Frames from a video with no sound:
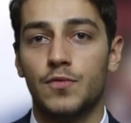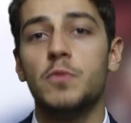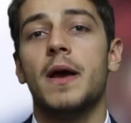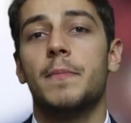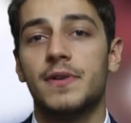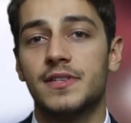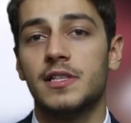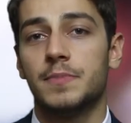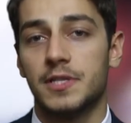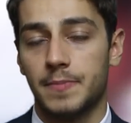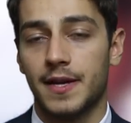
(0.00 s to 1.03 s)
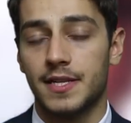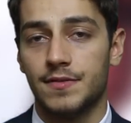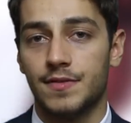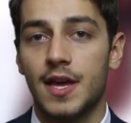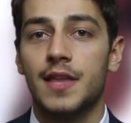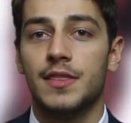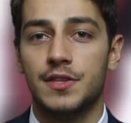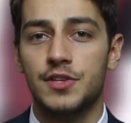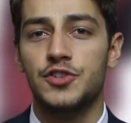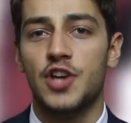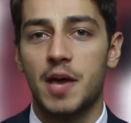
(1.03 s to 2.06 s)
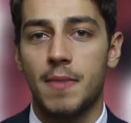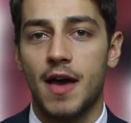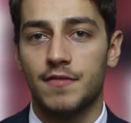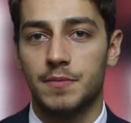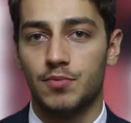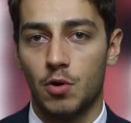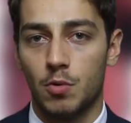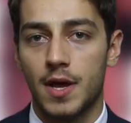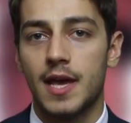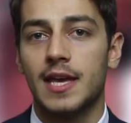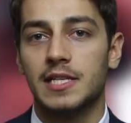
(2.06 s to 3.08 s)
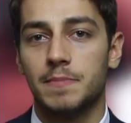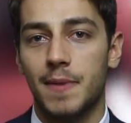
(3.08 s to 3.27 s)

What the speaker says: From my personal perspective, the DJI Maverick Pro is